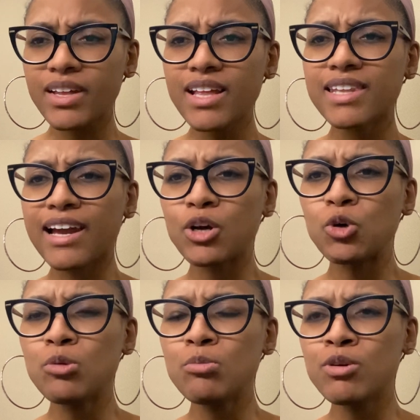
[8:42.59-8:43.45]
like,
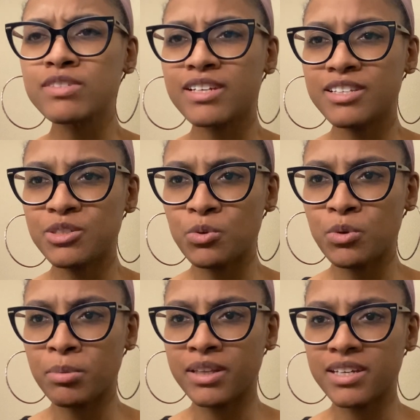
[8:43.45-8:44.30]
who moves into a
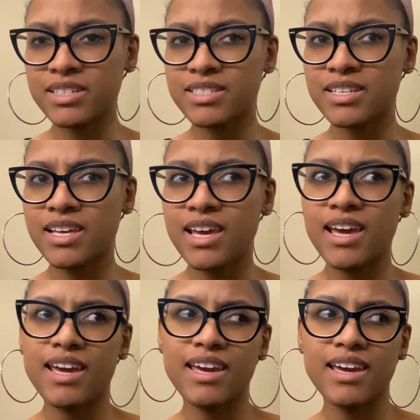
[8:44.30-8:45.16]
place
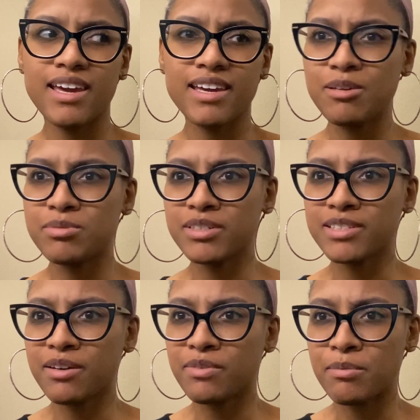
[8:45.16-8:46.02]
and keeps their
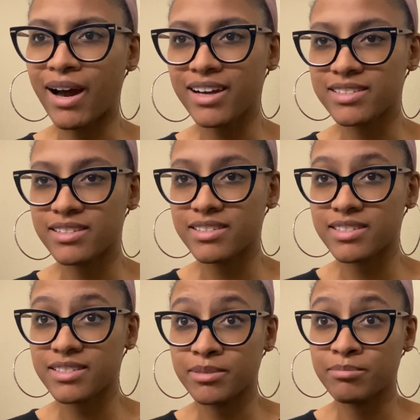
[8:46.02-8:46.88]
stuff in
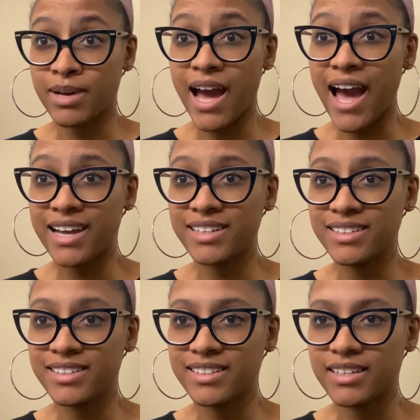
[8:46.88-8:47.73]
boxes? I did.